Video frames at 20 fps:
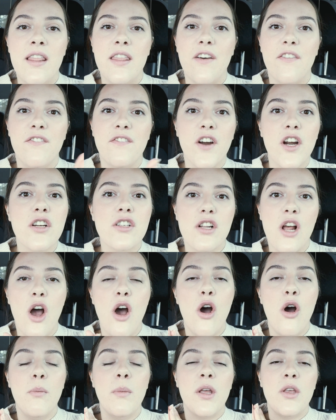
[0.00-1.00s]
The first
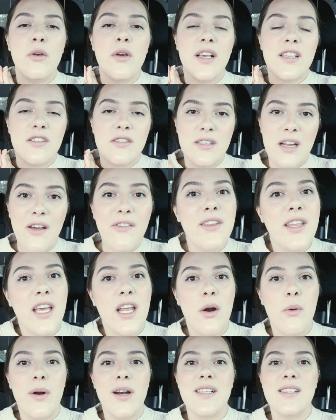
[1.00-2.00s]
home you guys are definitely
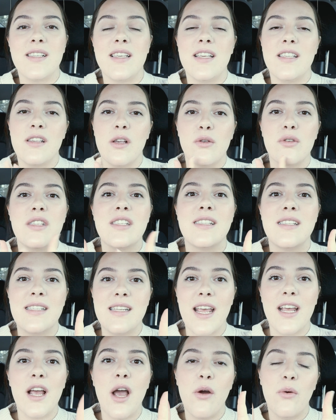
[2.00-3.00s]
going to want to see, so
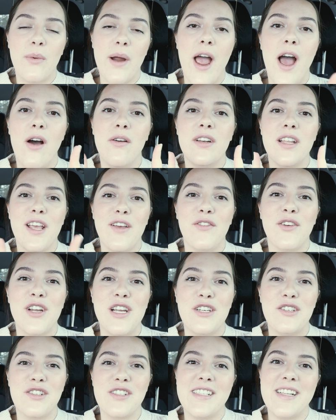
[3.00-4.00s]
stick around if
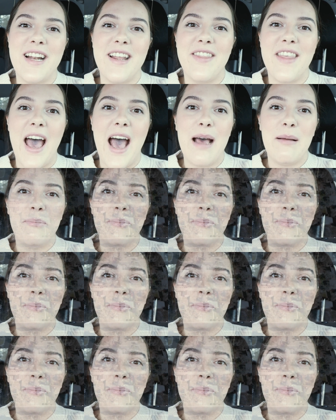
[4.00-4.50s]
you're interested in that.